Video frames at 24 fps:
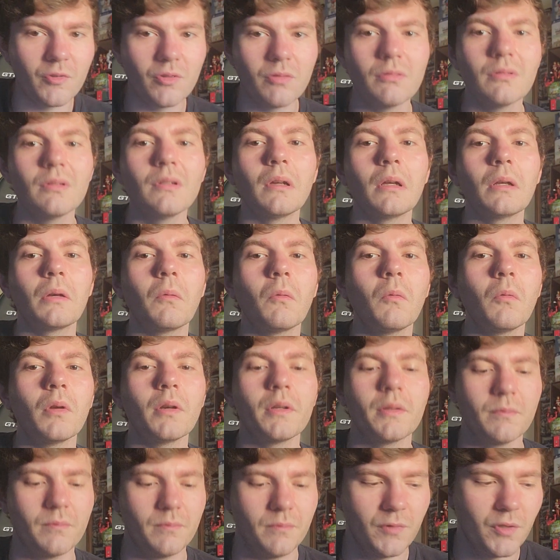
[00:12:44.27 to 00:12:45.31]
I don't want
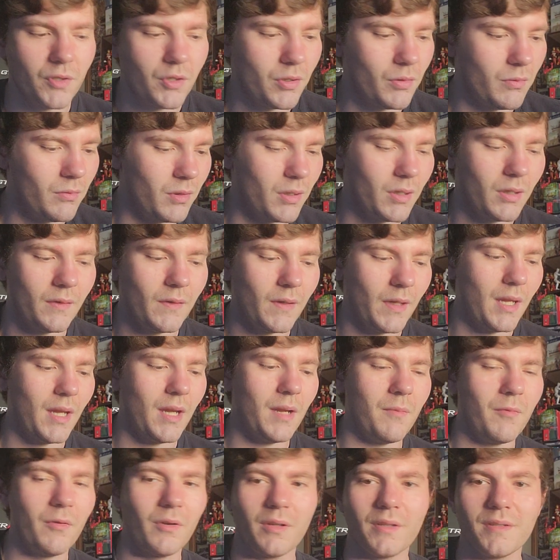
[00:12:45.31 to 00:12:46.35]
to show it on the
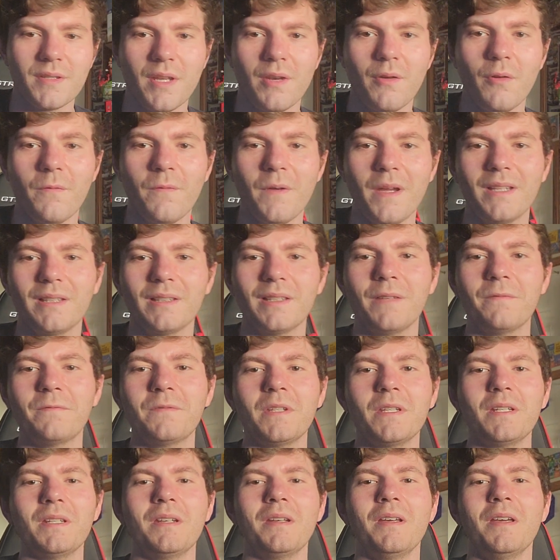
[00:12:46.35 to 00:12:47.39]
camera, because I know if I lift
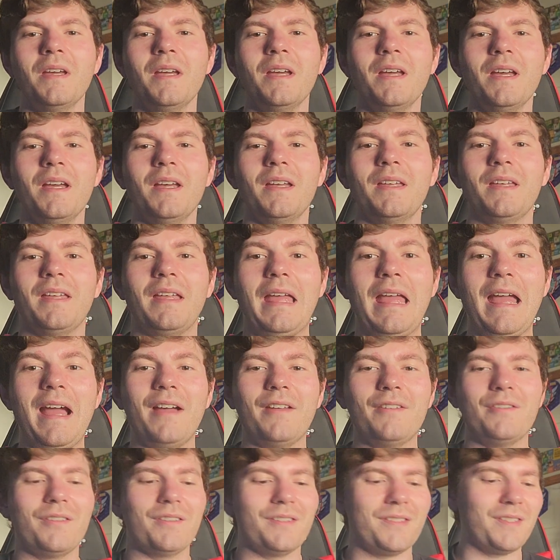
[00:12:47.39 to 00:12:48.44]
it, yeah,
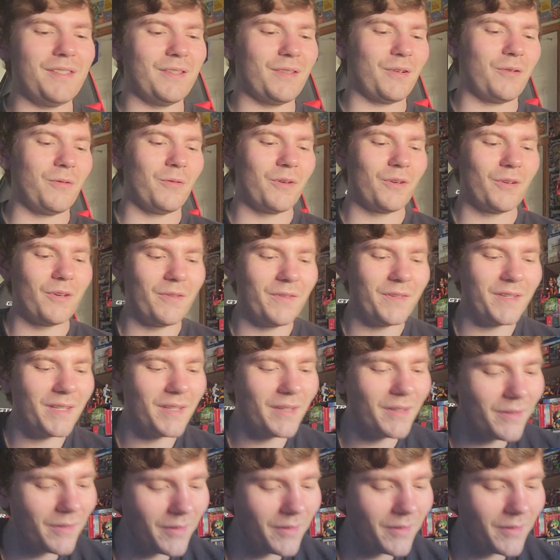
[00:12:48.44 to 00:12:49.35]
you can see the corner of it.